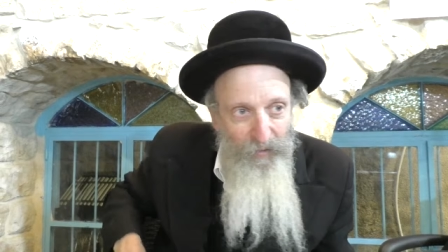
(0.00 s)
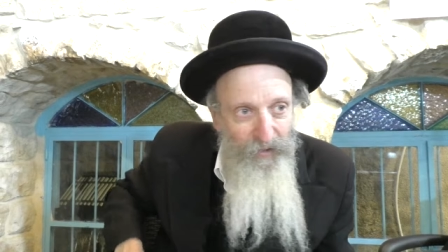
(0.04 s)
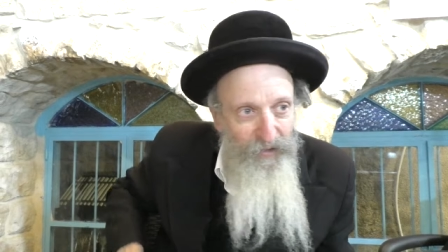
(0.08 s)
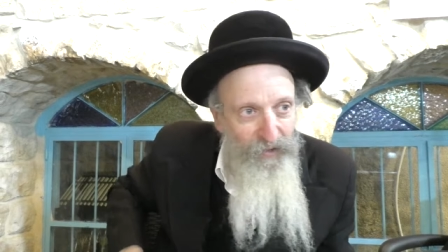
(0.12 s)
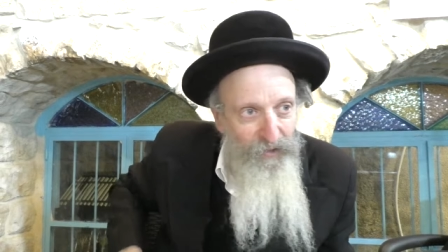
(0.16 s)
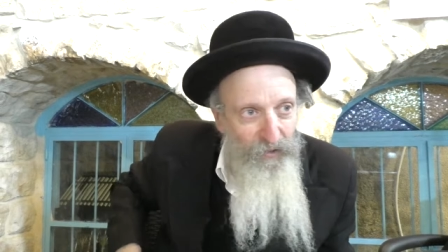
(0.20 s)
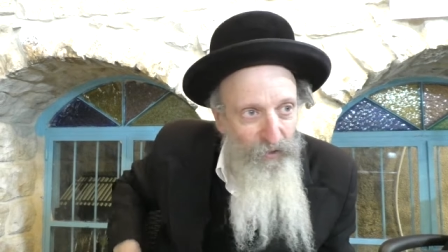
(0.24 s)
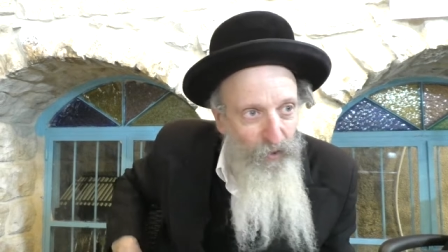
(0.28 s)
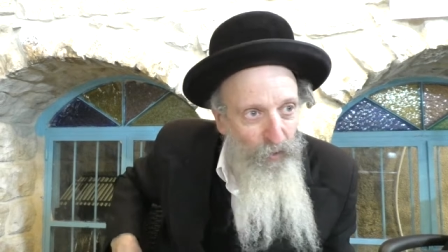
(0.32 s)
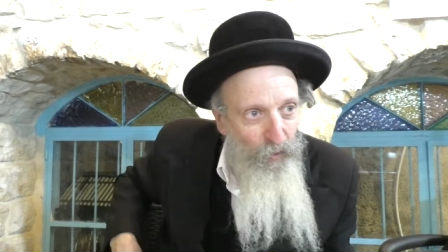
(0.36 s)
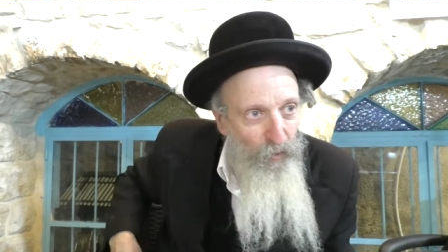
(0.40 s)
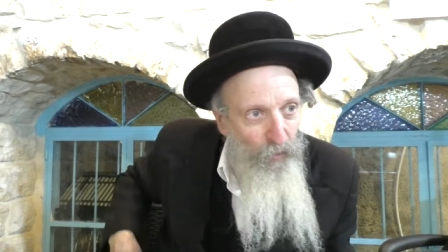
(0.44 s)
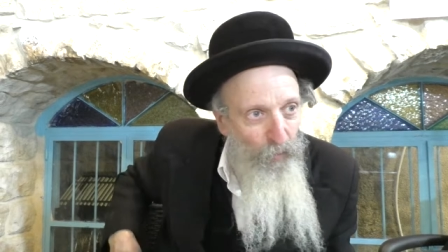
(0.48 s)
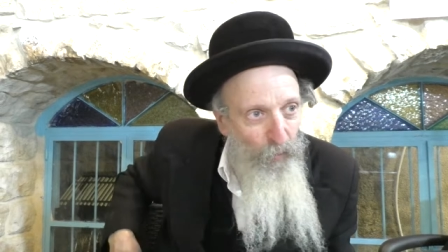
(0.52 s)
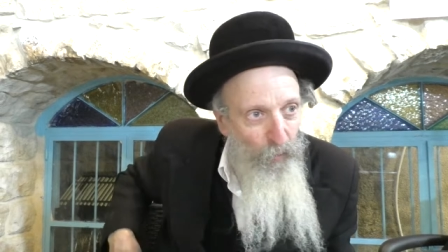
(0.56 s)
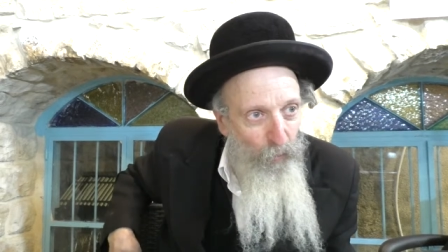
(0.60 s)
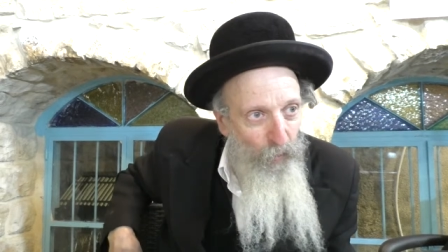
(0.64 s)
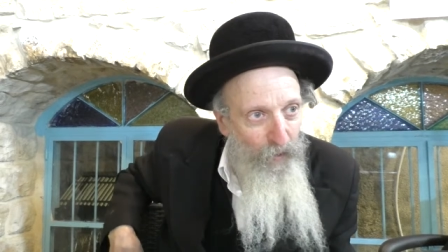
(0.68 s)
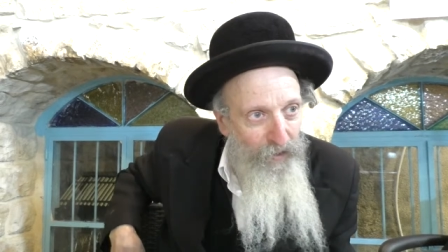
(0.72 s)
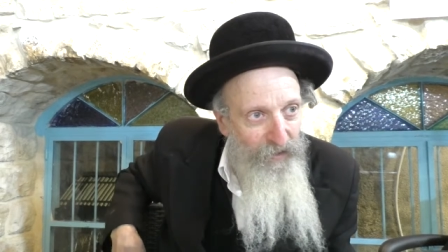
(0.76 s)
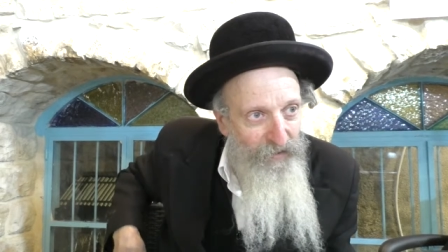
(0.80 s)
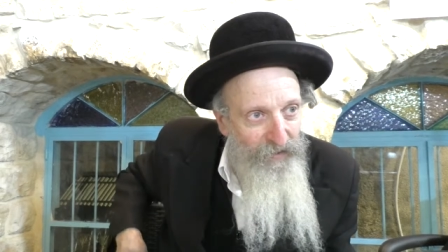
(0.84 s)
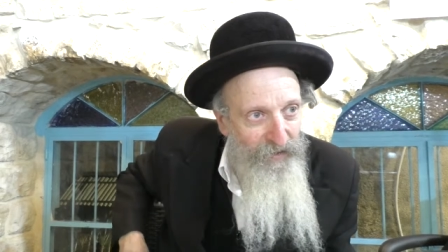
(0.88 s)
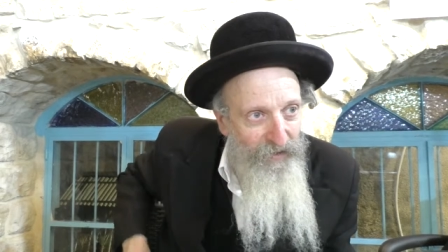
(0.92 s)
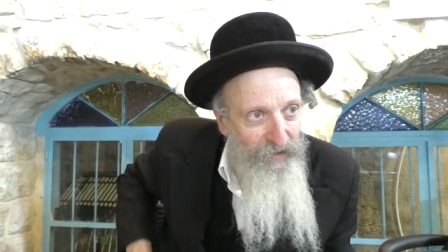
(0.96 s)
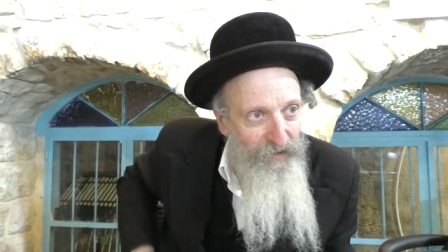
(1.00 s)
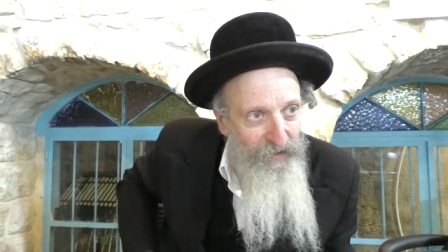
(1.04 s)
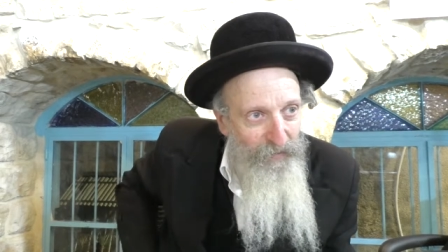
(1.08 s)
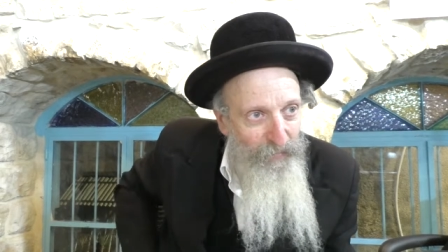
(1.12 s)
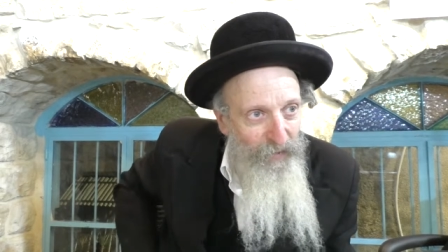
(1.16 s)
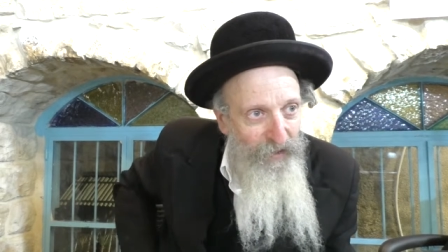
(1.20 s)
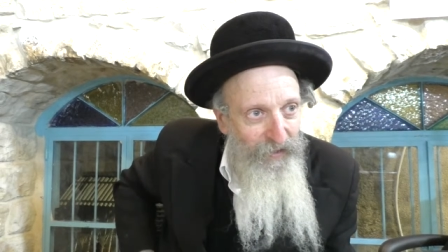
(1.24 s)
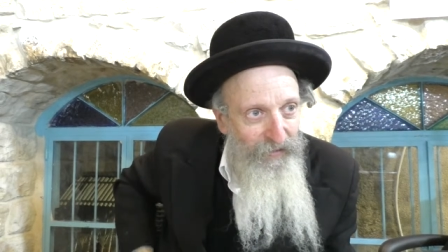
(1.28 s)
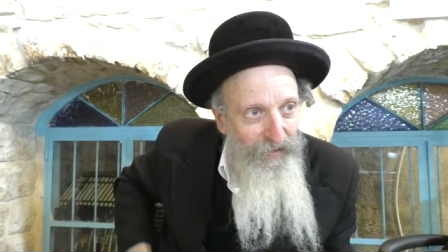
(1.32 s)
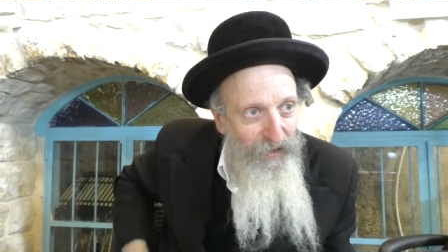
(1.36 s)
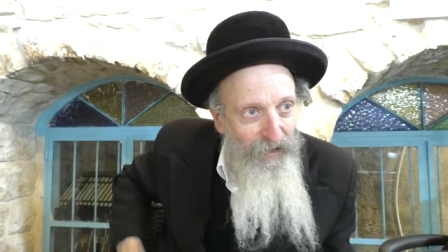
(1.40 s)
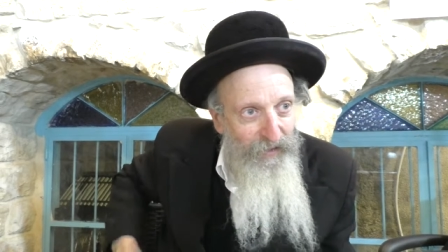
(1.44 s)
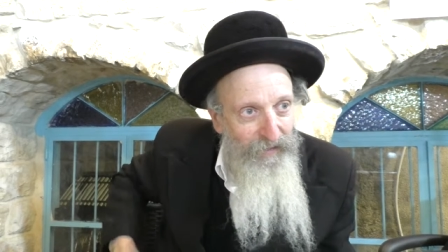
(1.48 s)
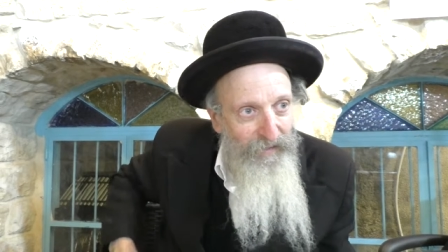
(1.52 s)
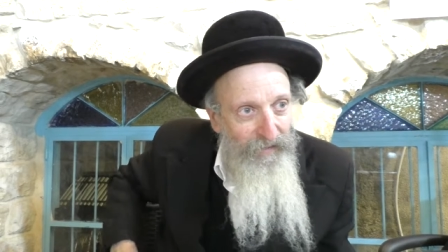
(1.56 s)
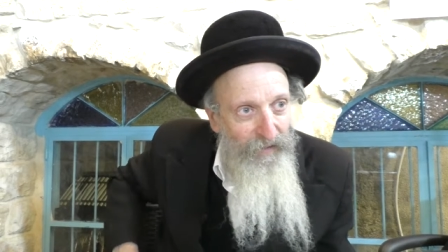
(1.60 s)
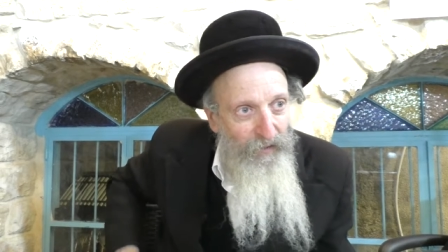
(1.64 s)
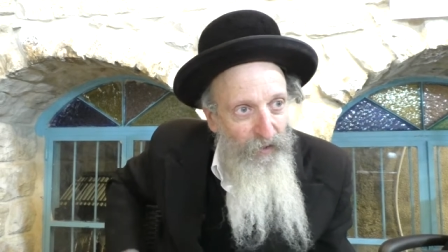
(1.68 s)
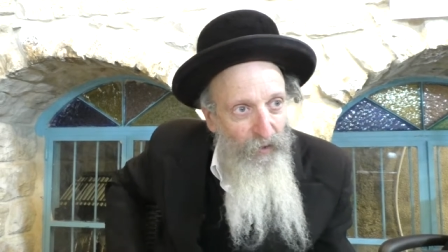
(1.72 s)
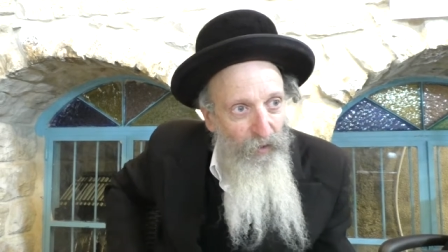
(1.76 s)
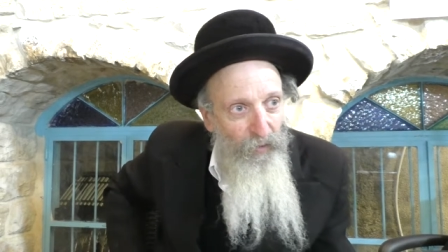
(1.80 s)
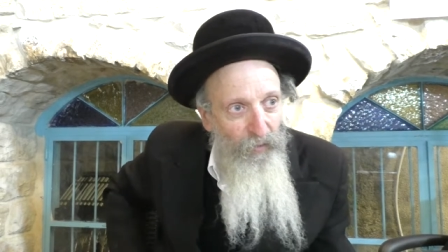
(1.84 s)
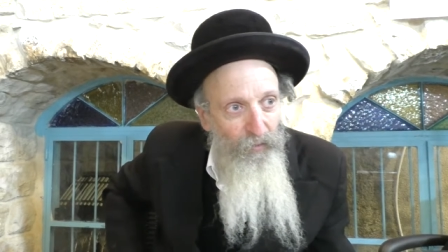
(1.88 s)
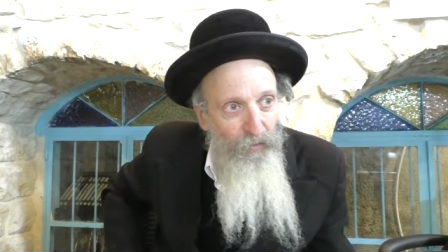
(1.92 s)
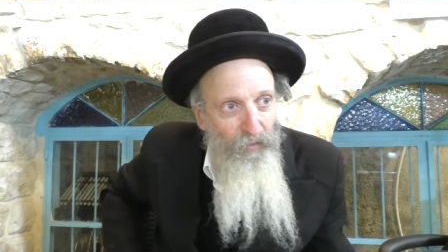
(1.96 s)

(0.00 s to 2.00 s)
is no way to explain that, you know,